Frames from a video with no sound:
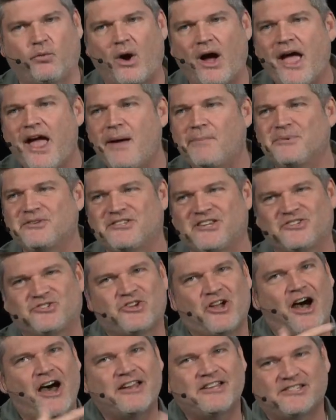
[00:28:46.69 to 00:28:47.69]
What happens is
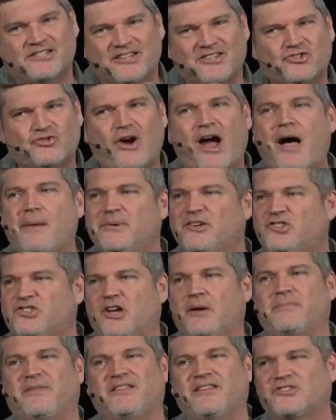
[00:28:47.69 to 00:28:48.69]
God is describing
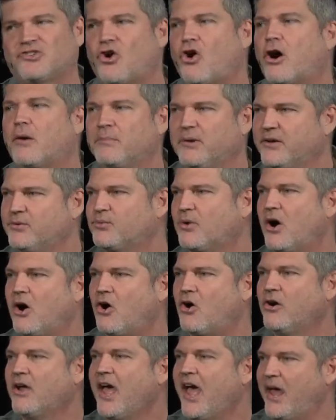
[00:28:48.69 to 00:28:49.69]
something that's horribly
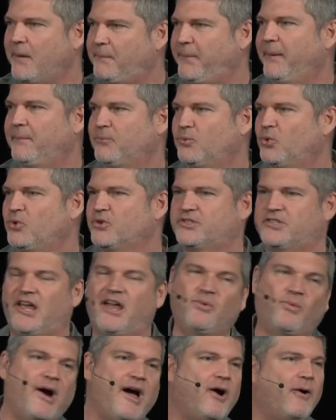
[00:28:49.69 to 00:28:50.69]
wrong, and people will
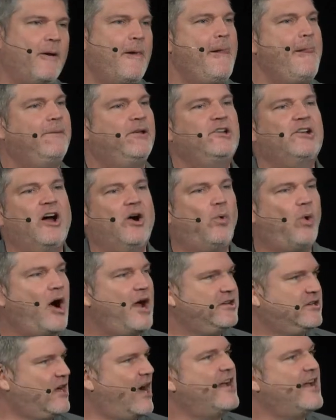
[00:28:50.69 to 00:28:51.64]
say, well, you know what?